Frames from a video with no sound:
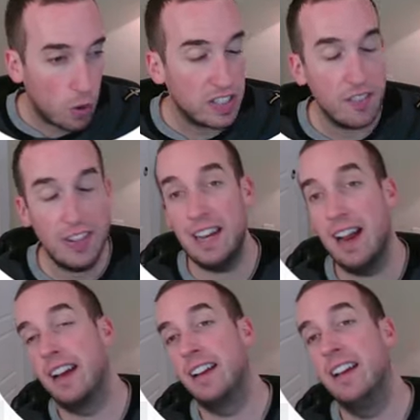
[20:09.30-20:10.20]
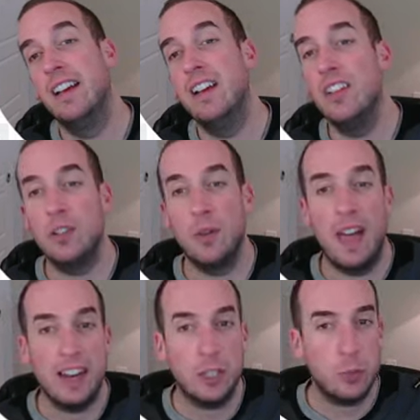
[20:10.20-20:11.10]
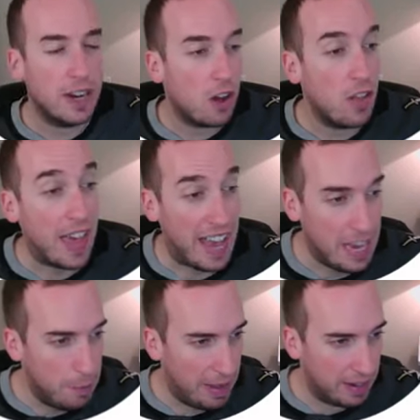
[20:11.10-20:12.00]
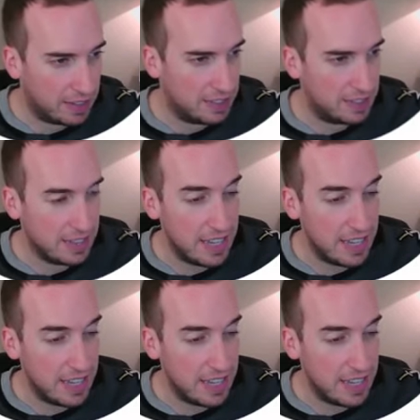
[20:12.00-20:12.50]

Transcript: 479. So that is what I call the apex.